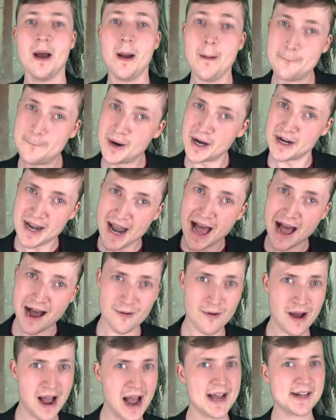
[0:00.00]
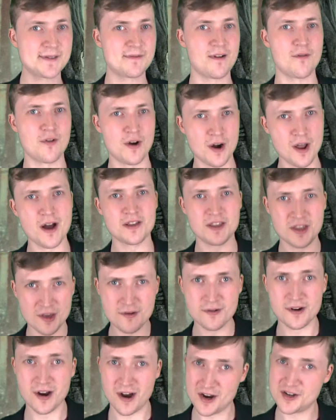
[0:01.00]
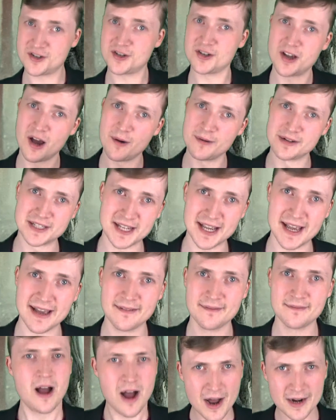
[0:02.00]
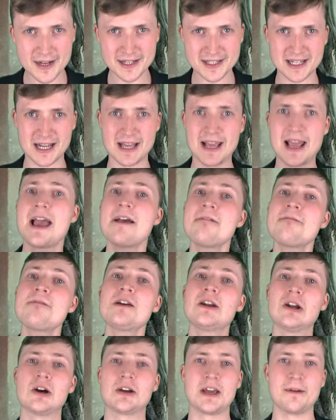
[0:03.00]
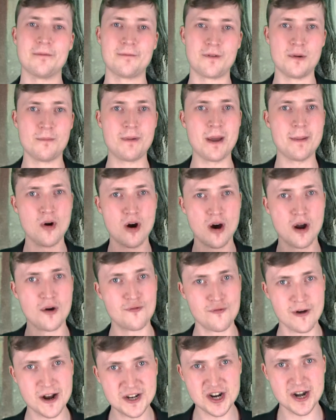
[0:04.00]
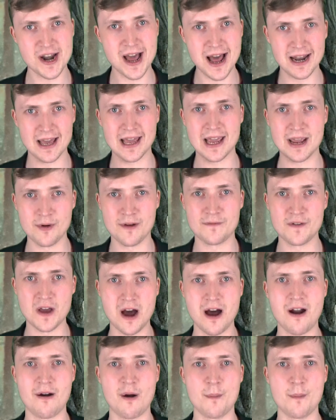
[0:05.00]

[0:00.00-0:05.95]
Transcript: But now, as for everyone else, you guys should go and see it. Honestly, if you're looking for a bit more originality with your horror